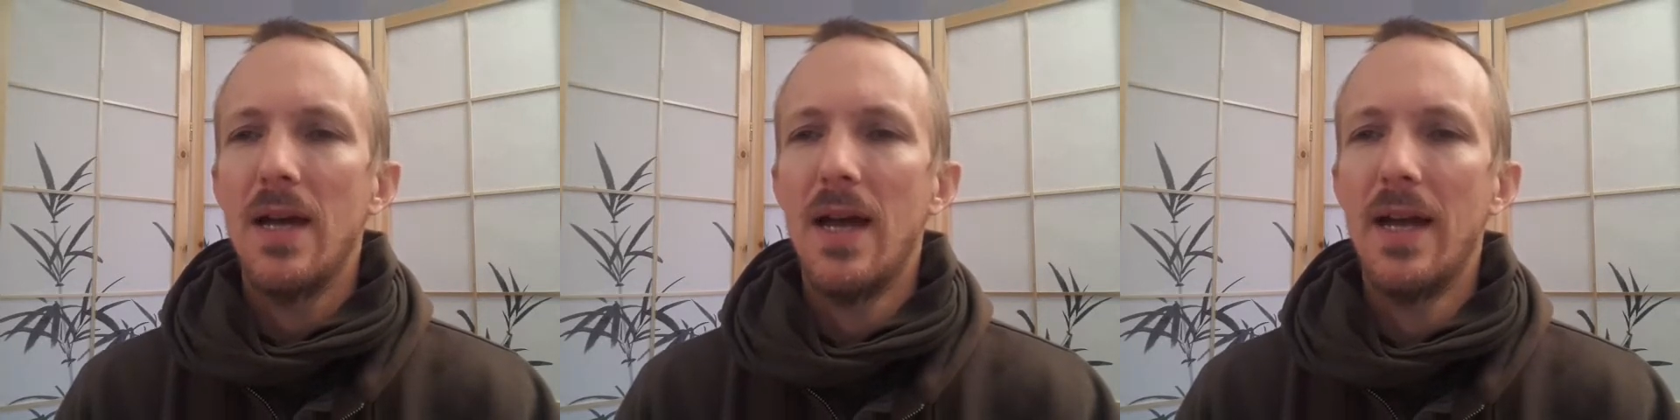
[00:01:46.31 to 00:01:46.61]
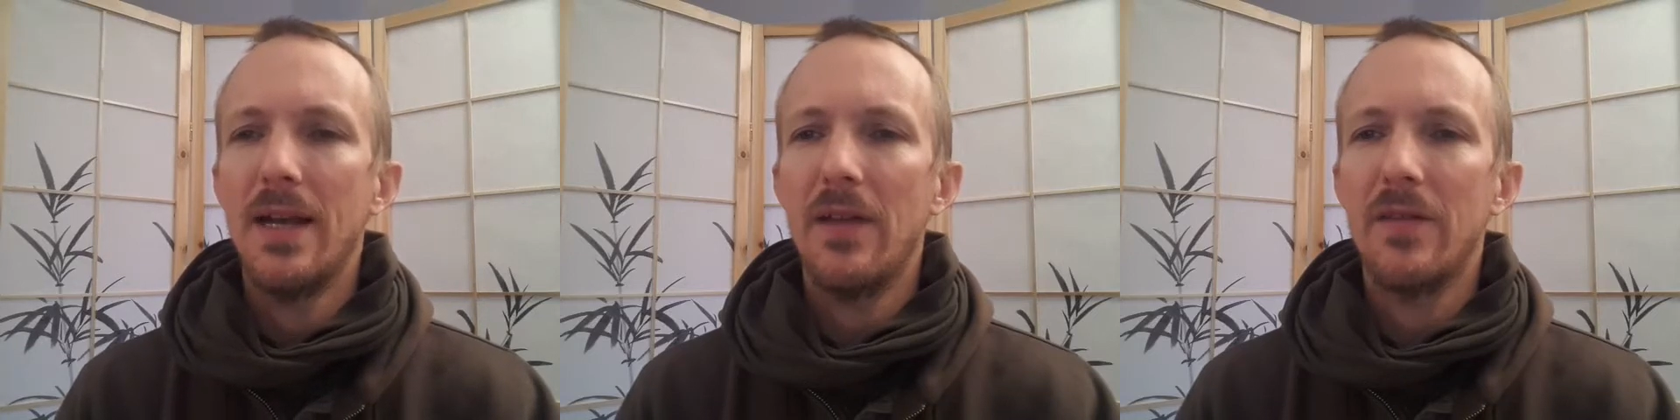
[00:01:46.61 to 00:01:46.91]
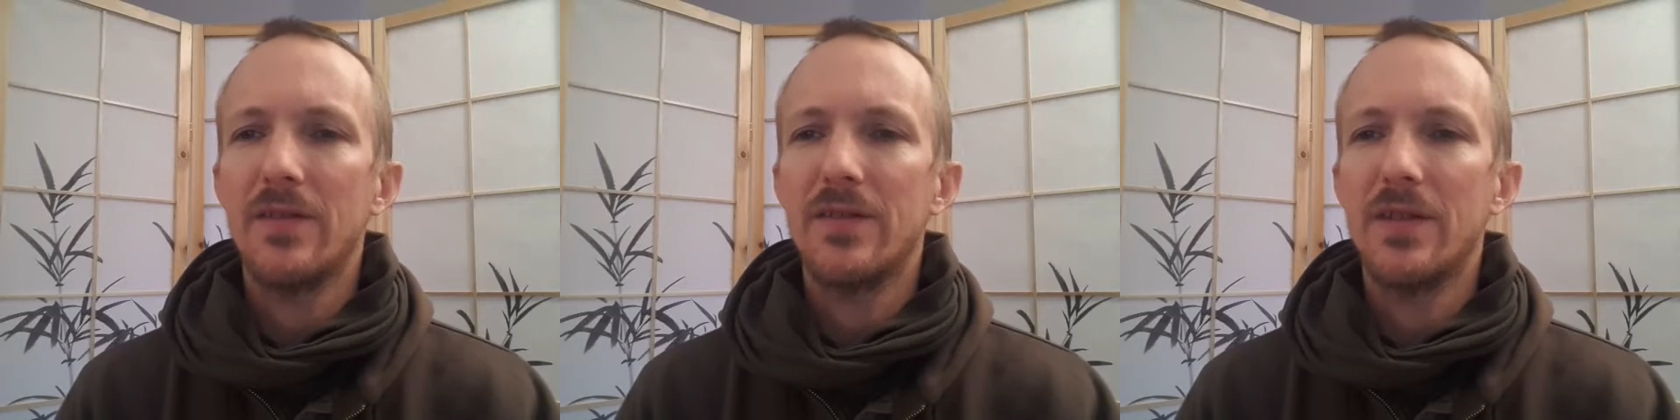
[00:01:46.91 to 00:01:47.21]
and
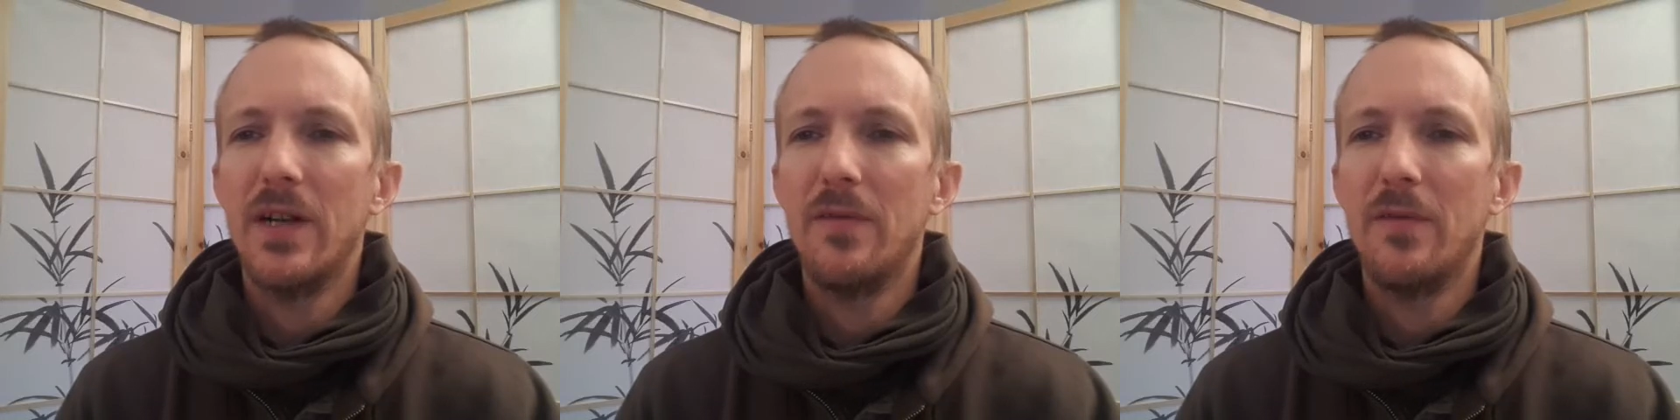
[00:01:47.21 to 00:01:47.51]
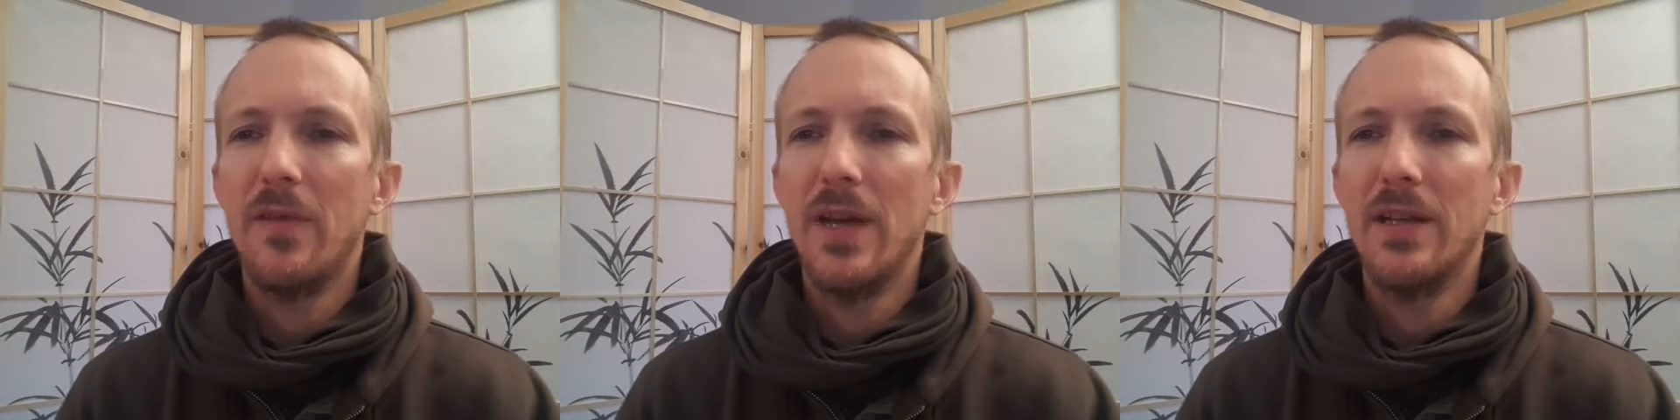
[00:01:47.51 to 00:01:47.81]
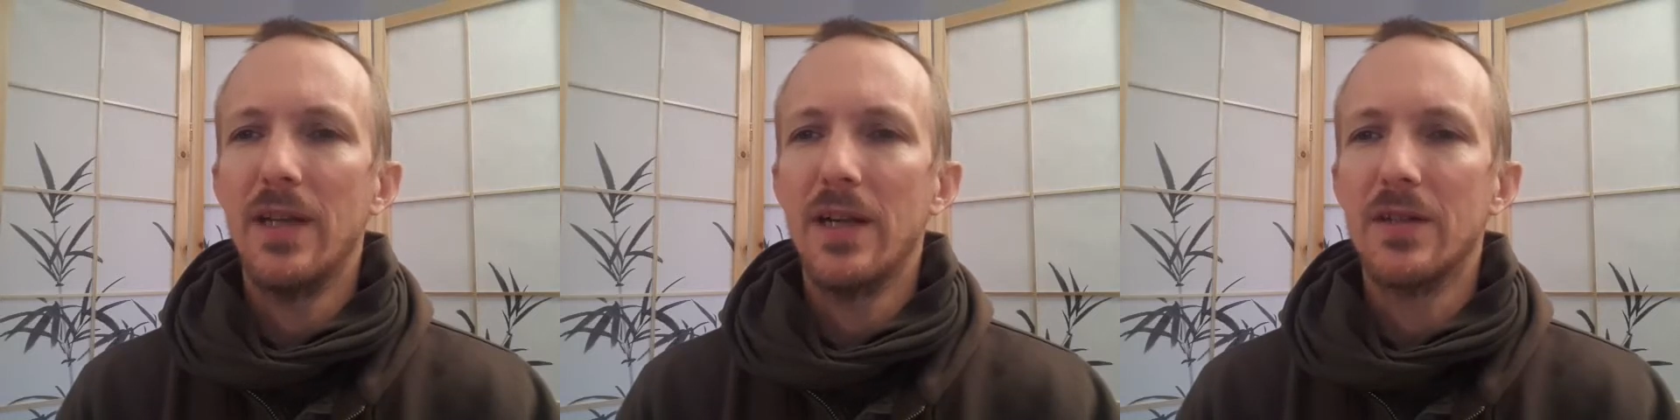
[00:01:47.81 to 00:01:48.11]
other stuff that
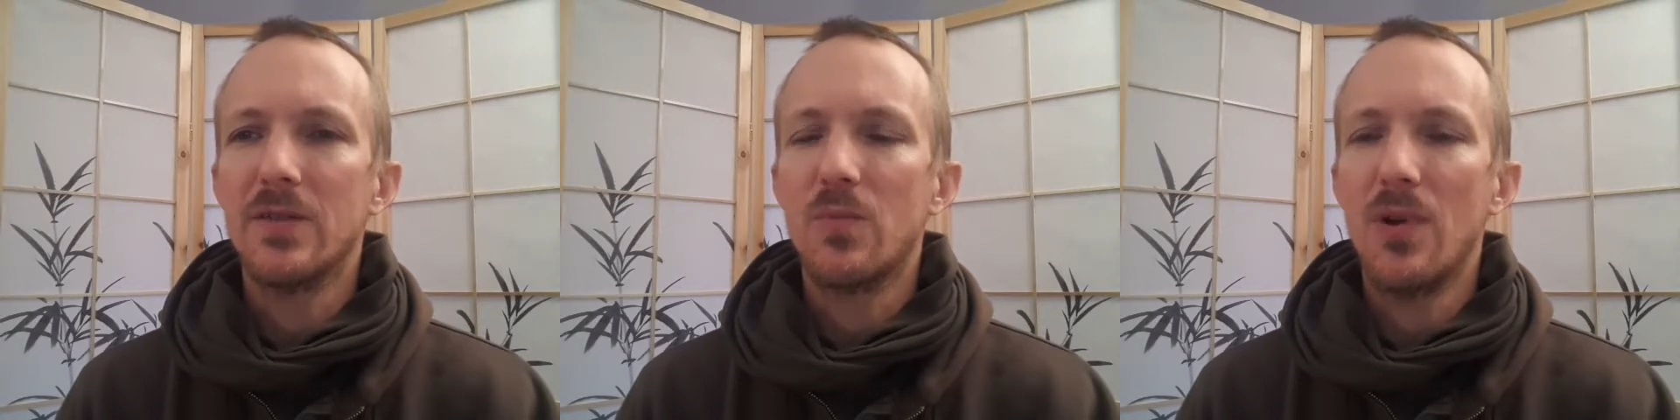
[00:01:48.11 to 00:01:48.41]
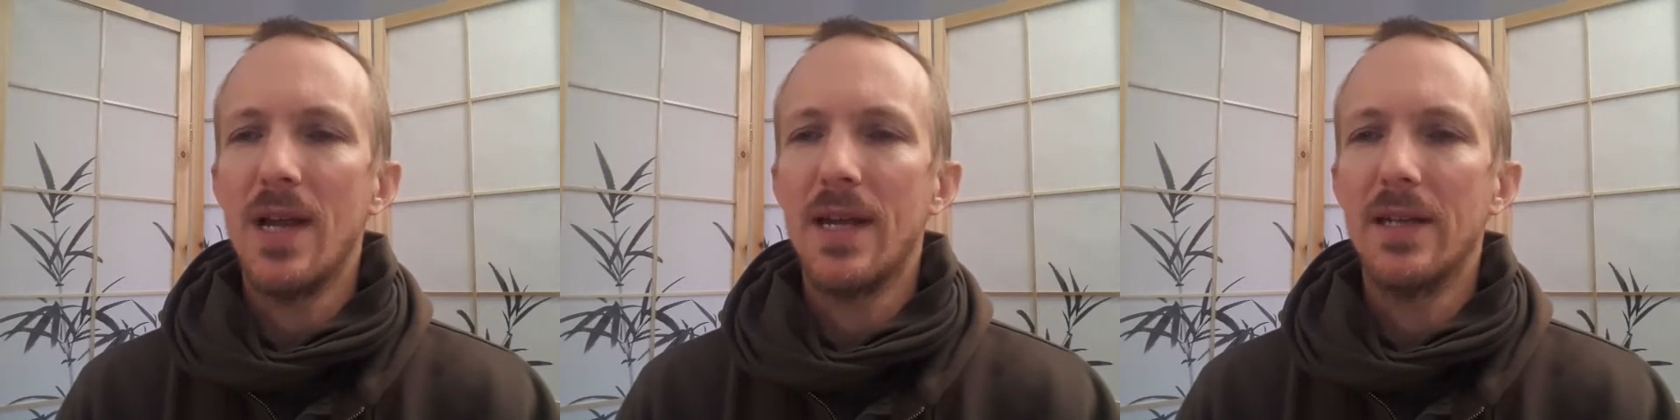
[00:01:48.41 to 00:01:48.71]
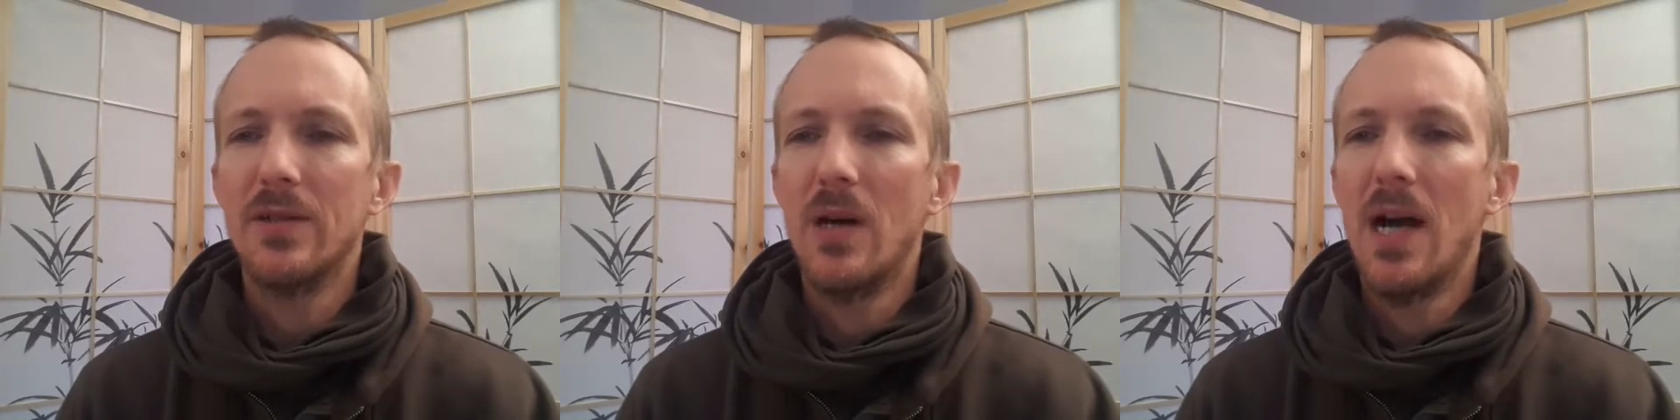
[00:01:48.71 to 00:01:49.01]
they are spraying
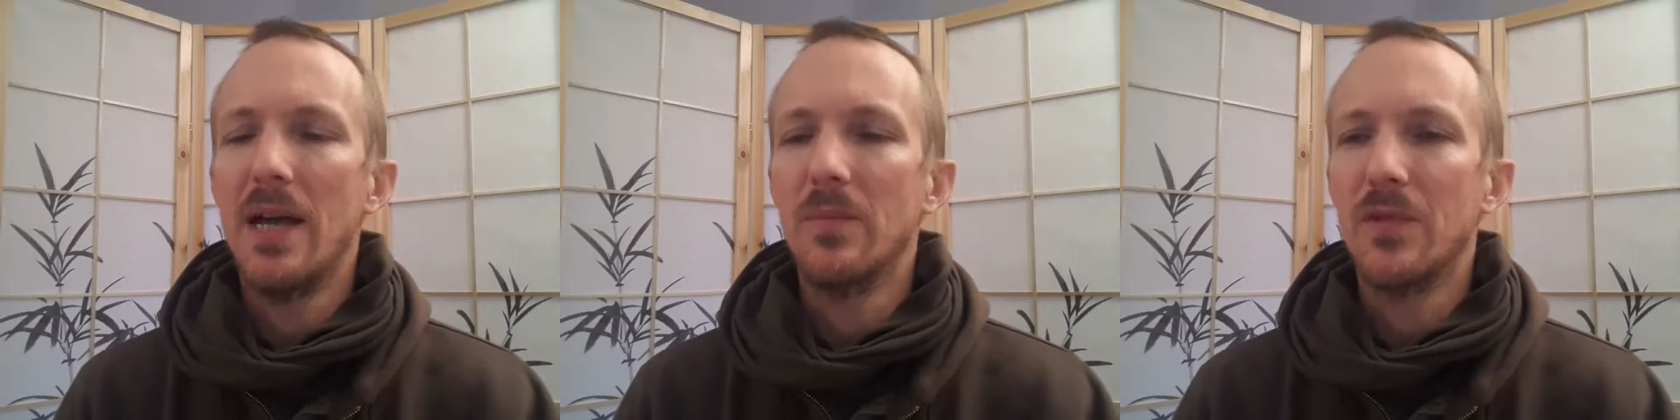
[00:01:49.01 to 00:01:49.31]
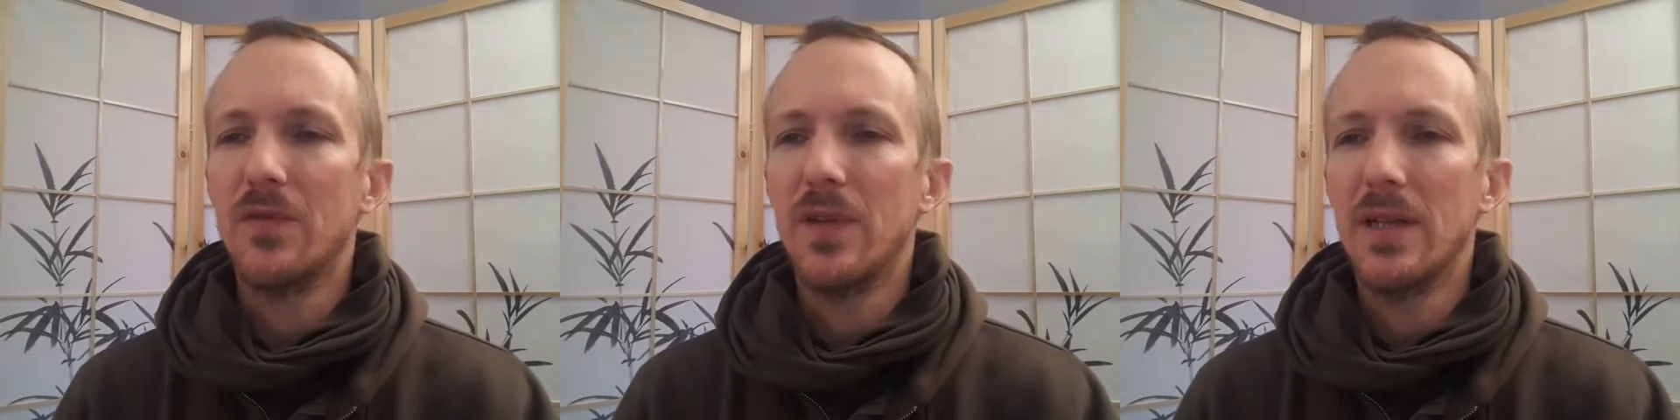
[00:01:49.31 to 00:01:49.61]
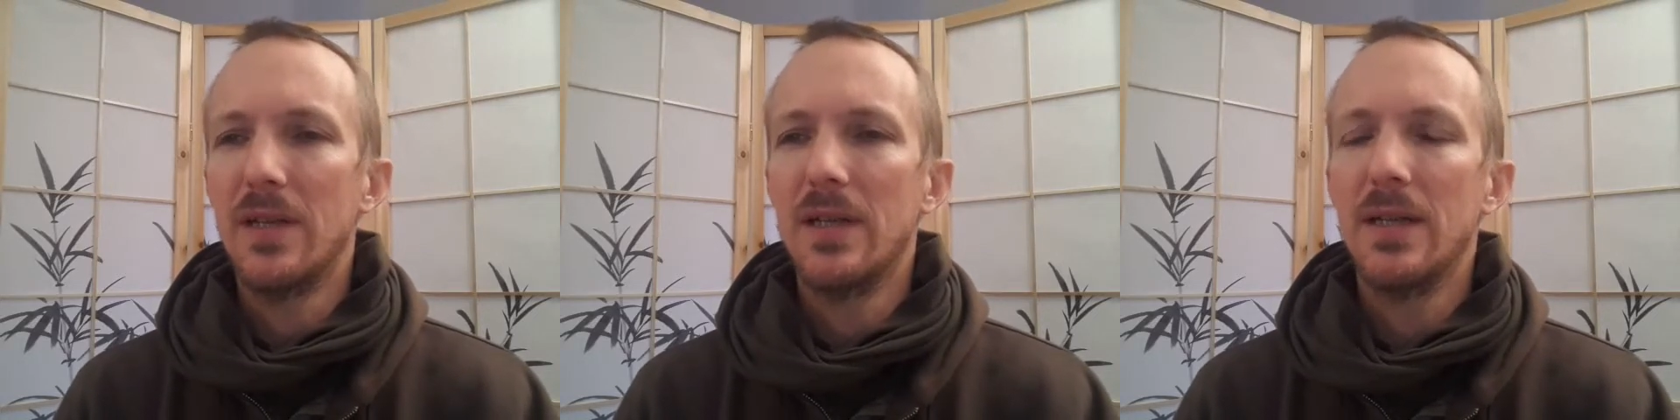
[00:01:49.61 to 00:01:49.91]
into our
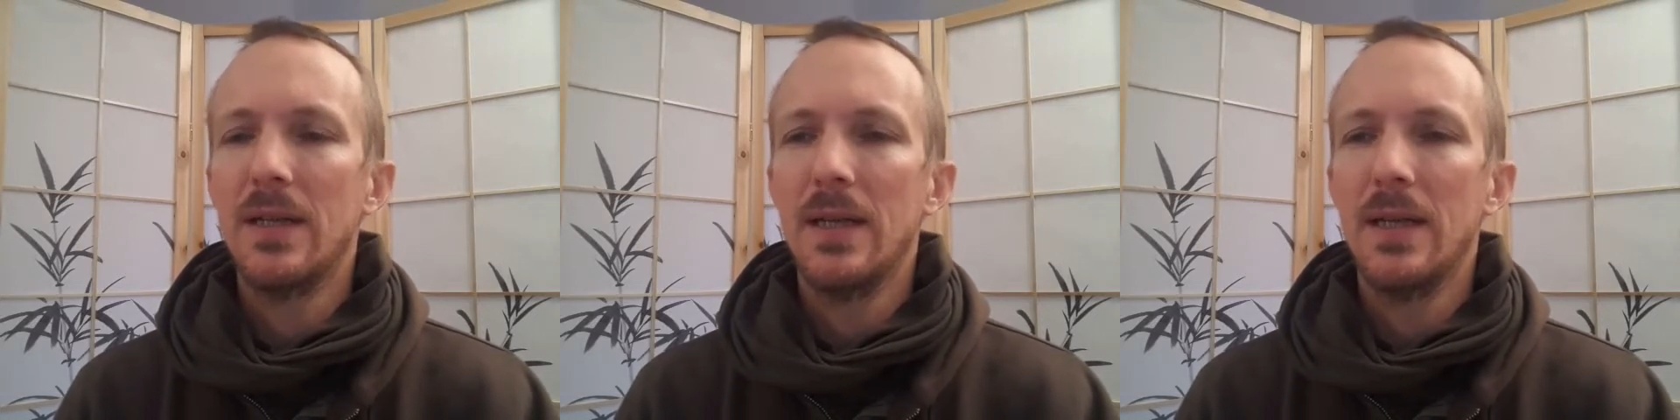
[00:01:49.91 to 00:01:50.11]
atmosphere,